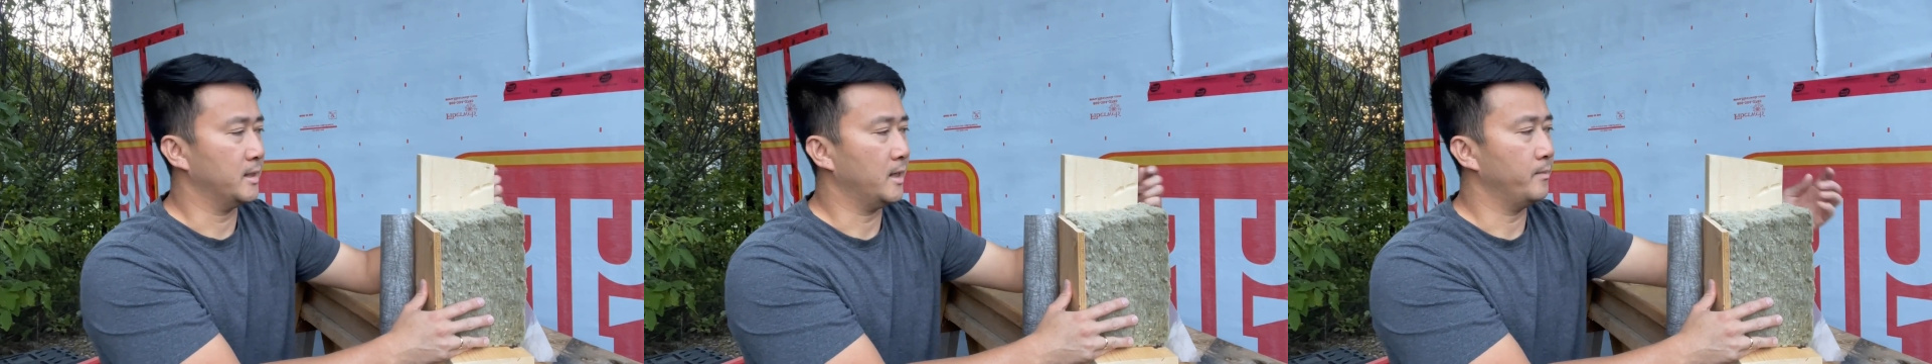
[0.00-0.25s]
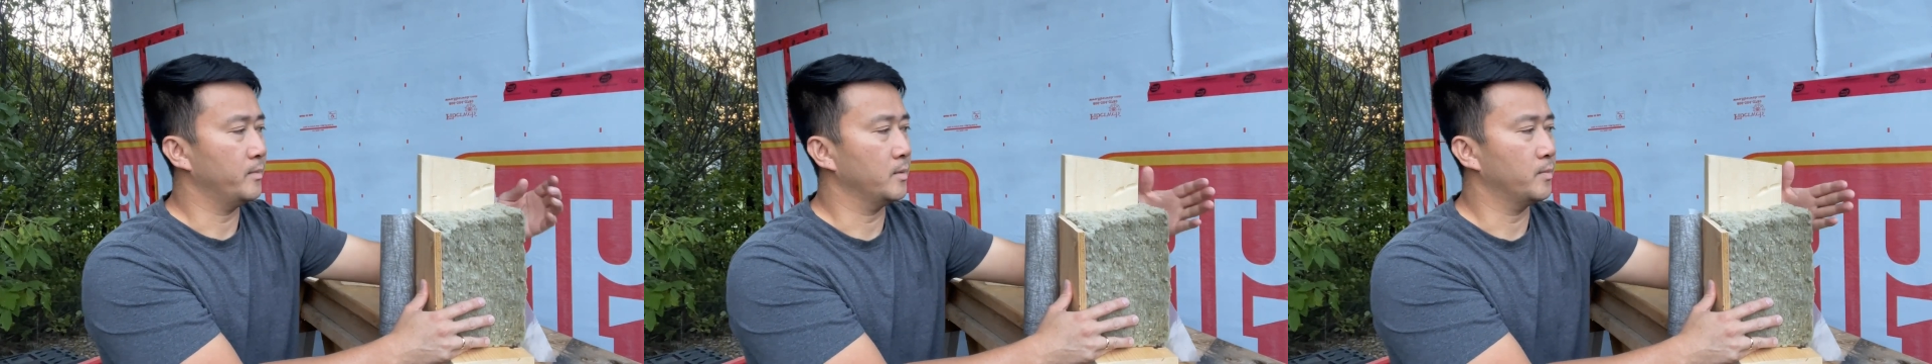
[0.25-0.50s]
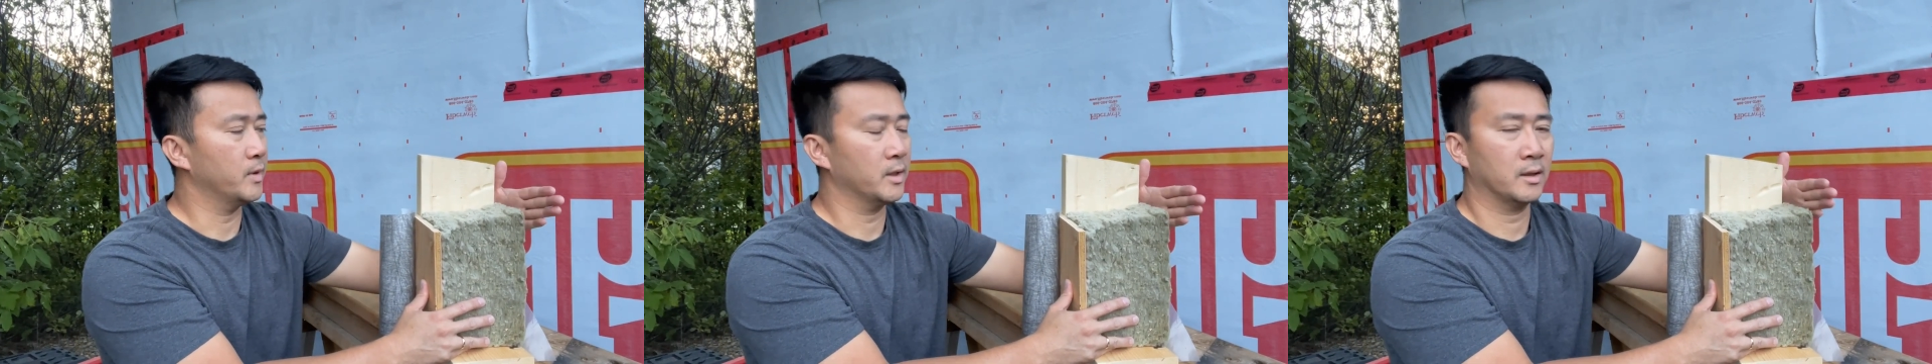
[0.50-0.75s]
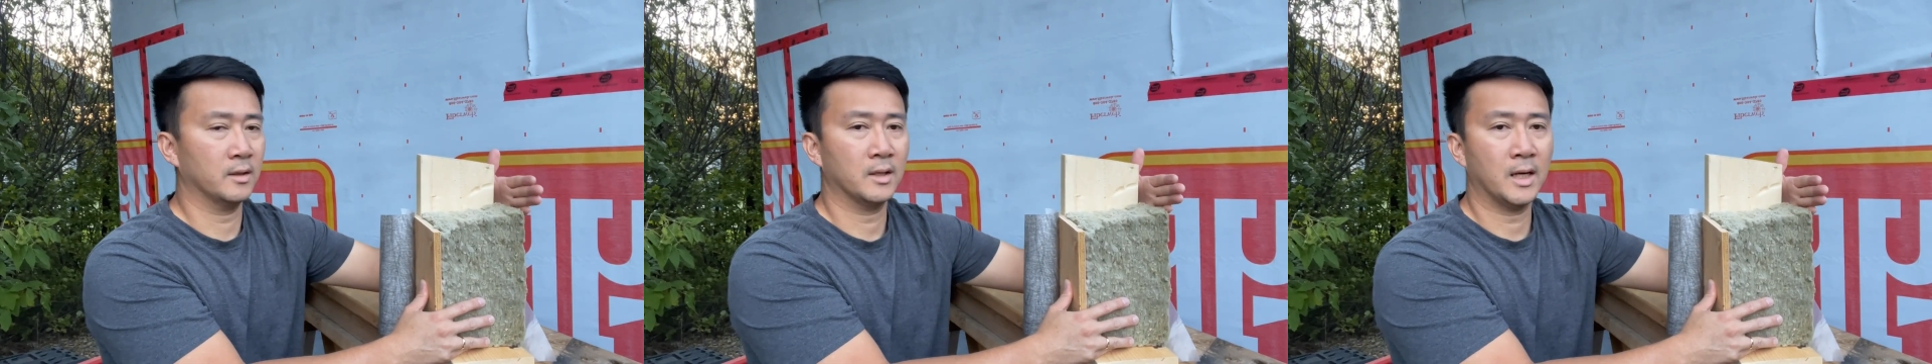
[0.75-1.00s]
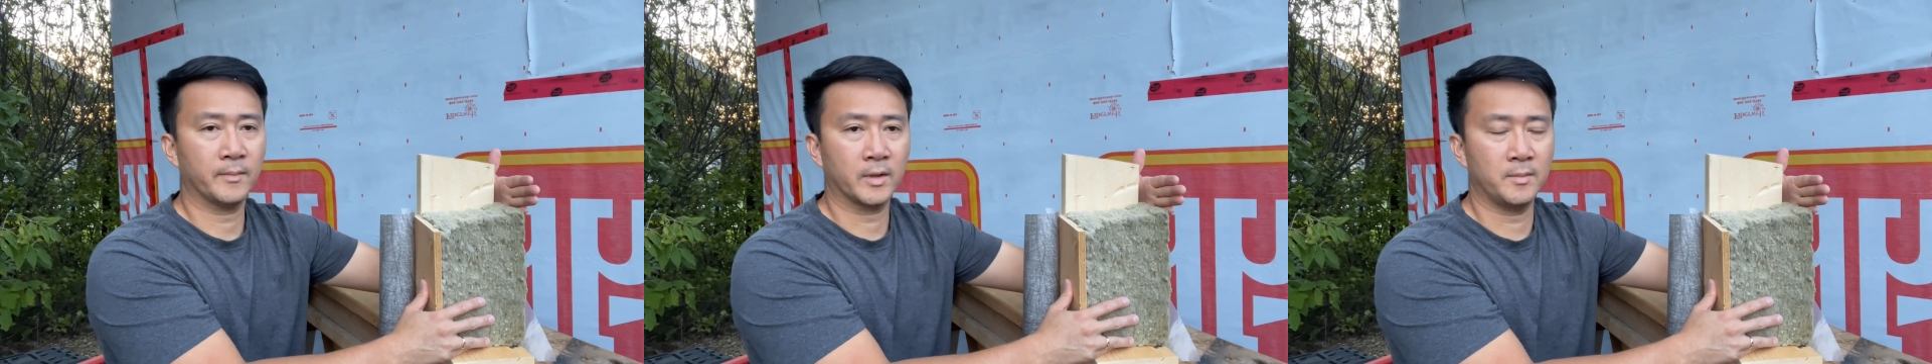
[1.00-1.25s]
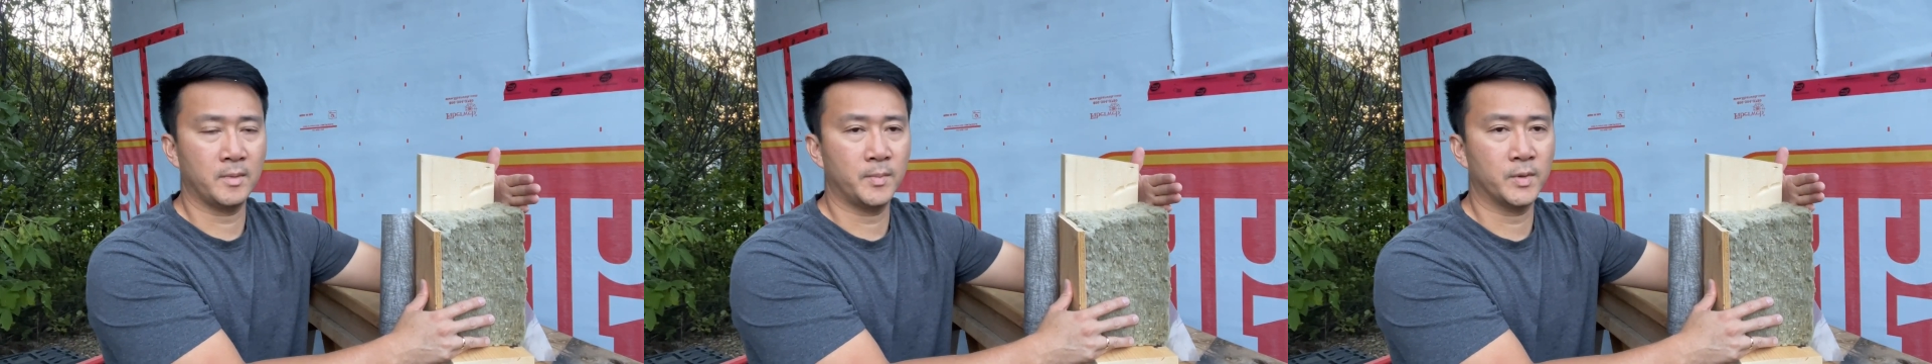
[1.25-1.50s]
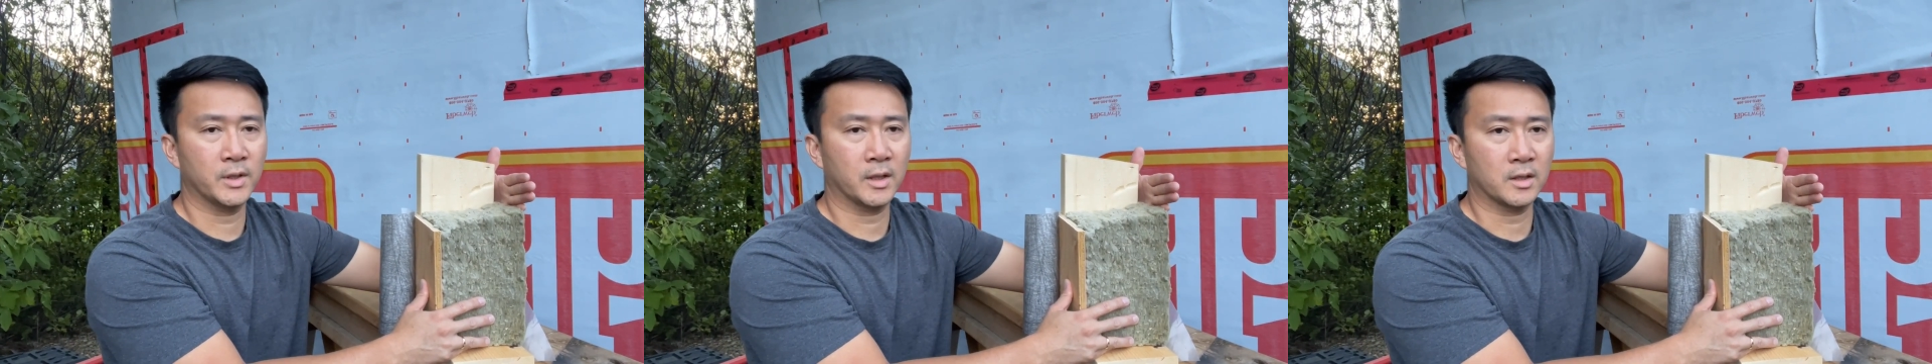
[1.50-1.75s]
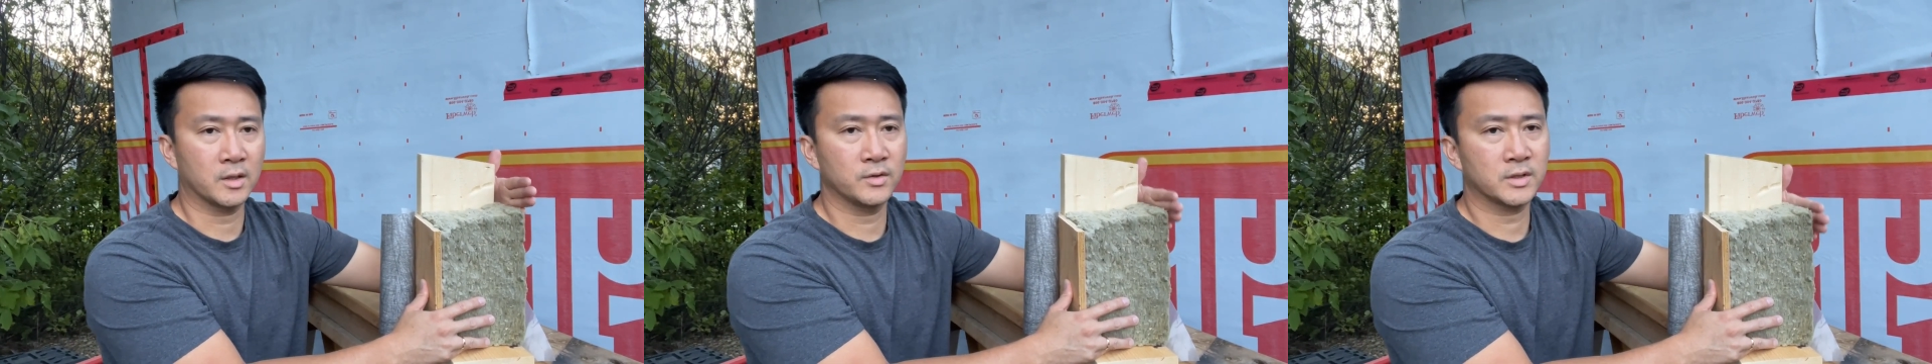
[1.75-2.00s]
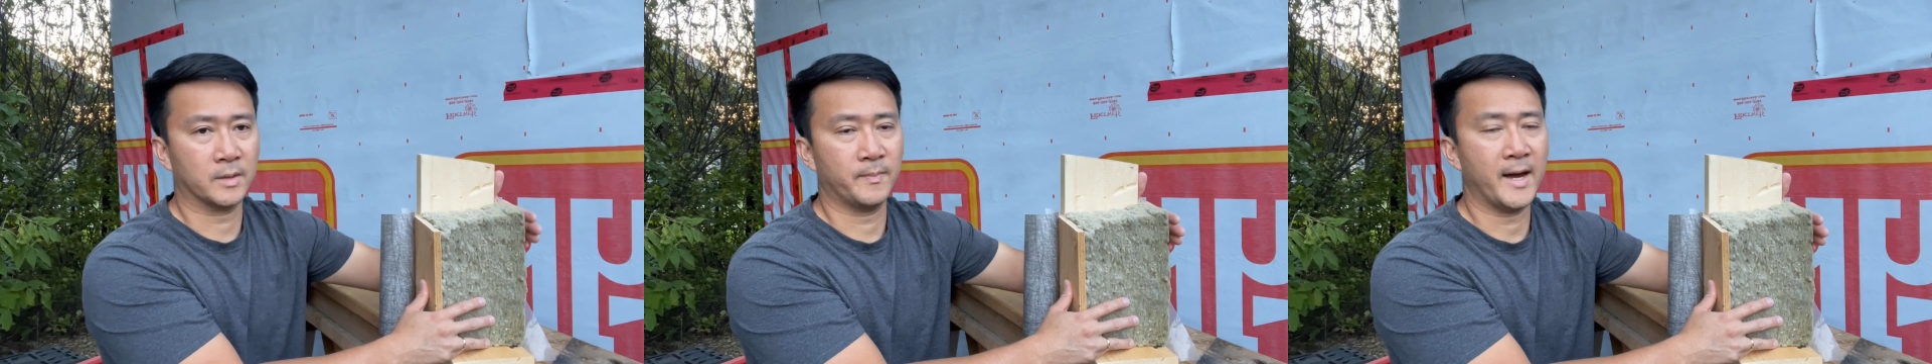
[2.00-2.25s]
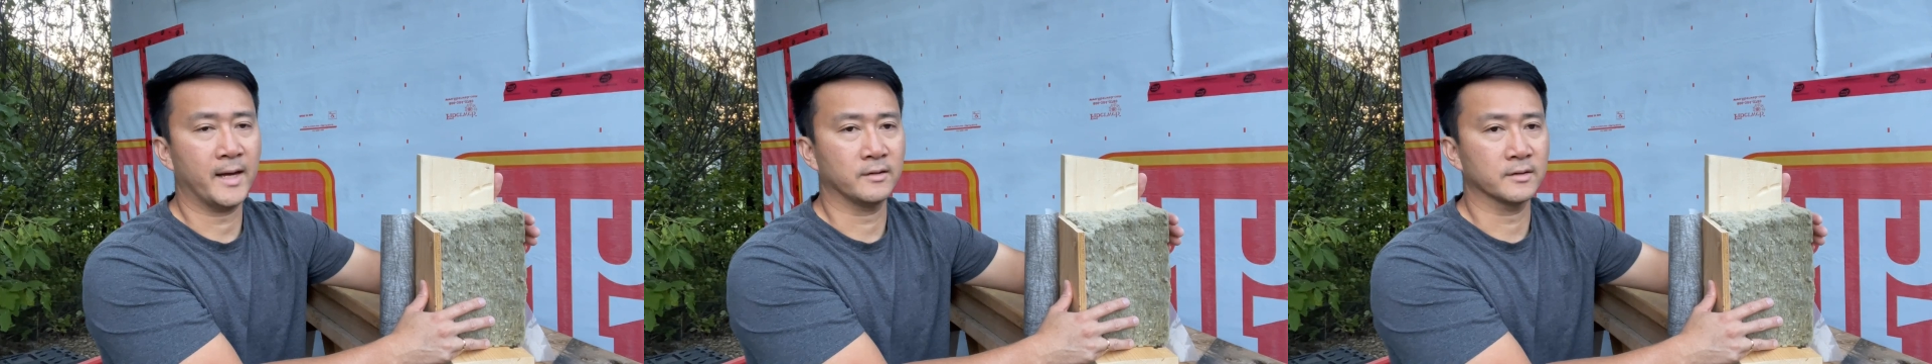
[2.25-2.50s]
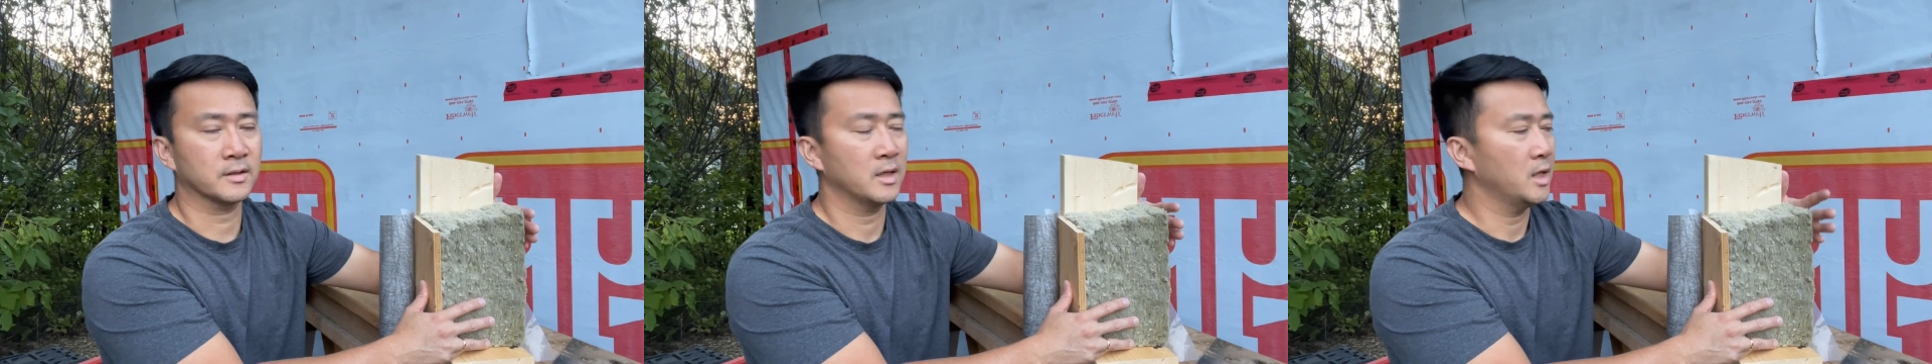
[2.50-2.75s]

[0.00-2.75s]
I'm going to be putting acoustic panels.